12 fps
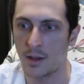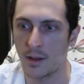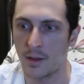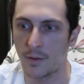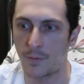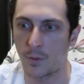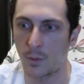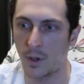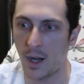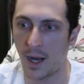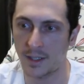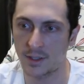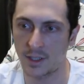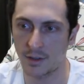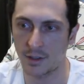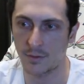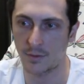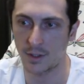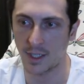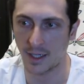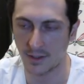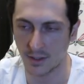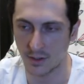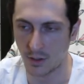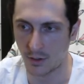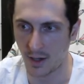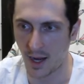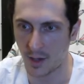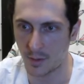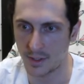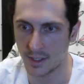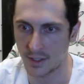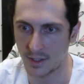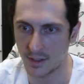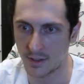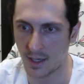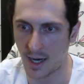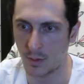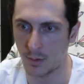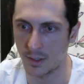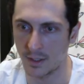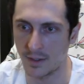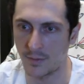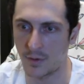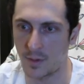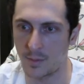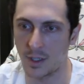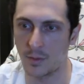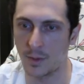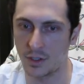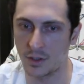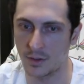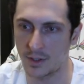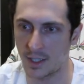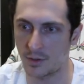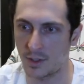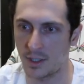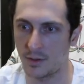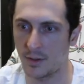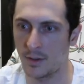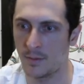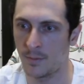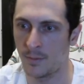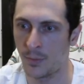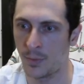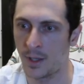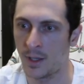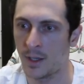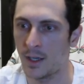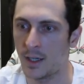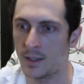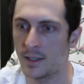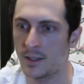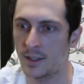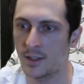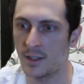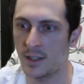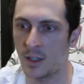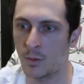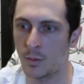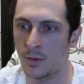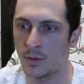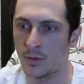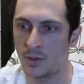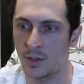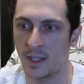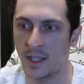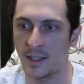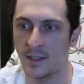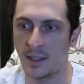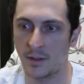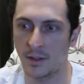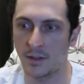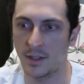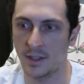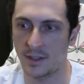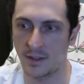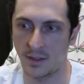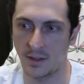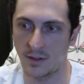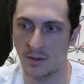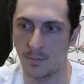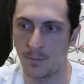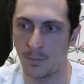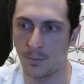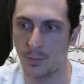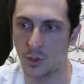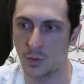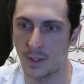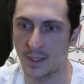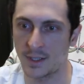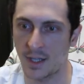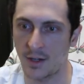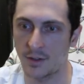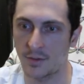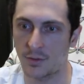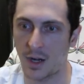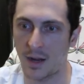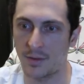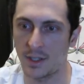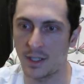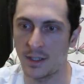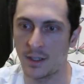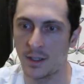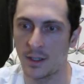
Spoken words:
The 4 exterior vertexes are equidistant outwardly from the original tetrahedron, a distance equal to the interior distances between the centers of gravity